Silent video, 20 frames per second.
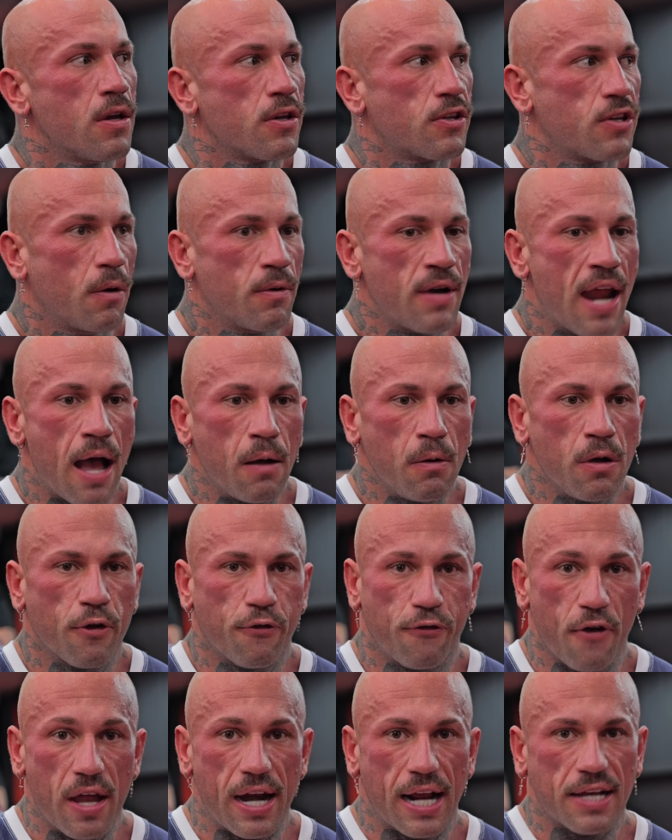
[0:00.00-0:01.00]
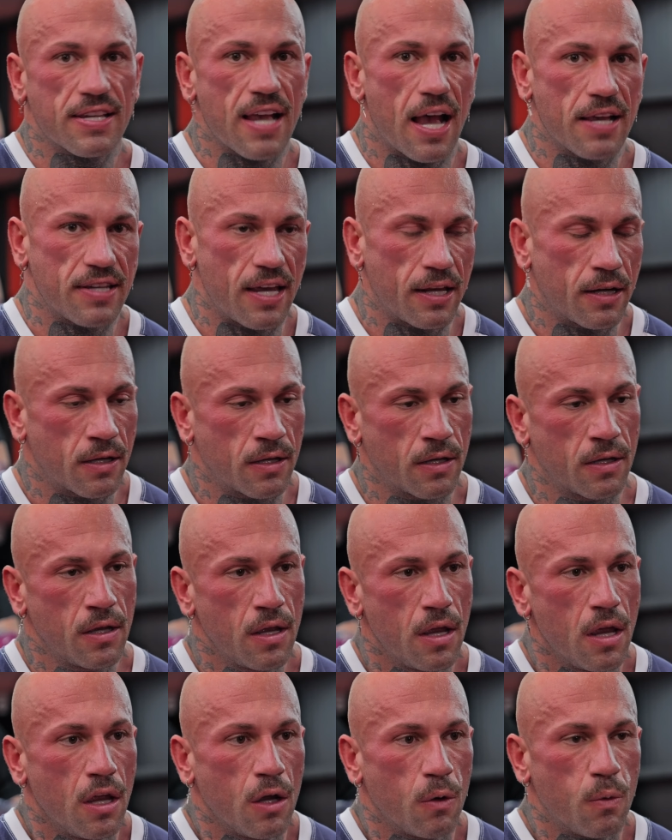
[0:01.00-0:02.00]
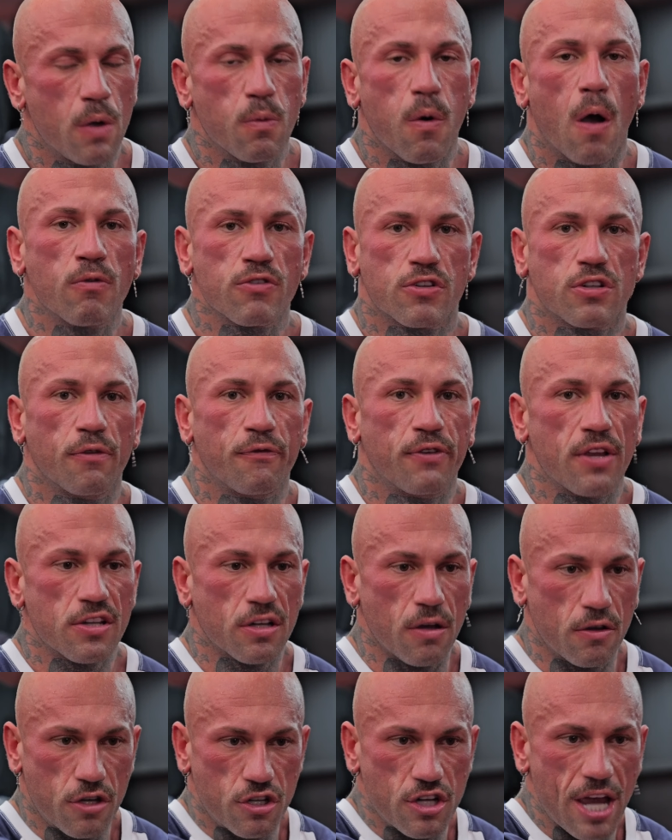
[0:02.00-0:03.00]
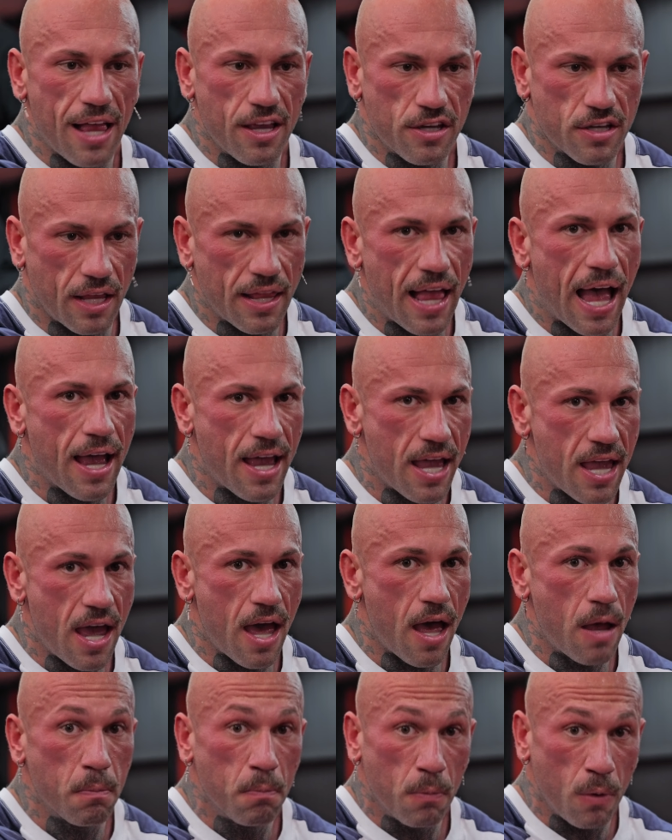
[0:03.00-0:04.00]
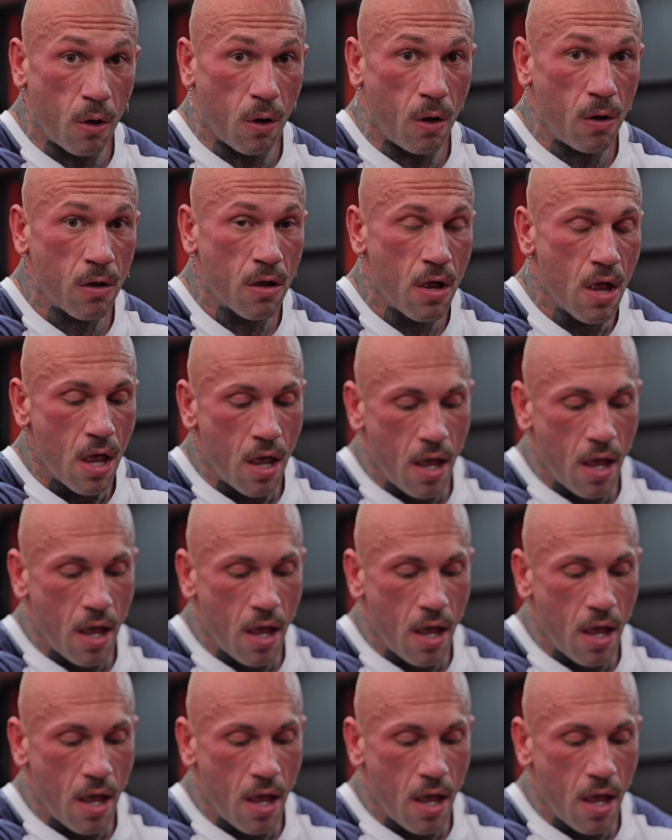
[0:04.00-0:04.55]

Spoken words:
So now, third exercise in, we want something that's going to challenge the lat here more